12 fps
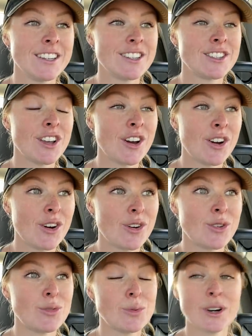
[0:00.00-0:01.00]

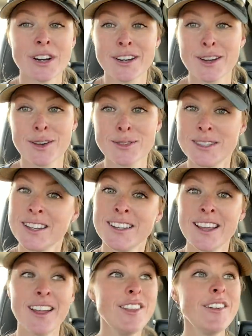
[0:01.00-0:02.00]
So we're gonna go sit at
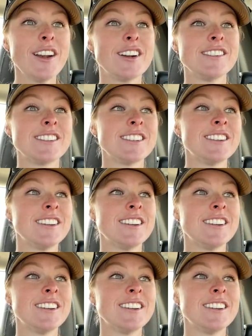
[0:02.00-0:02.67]
the elevators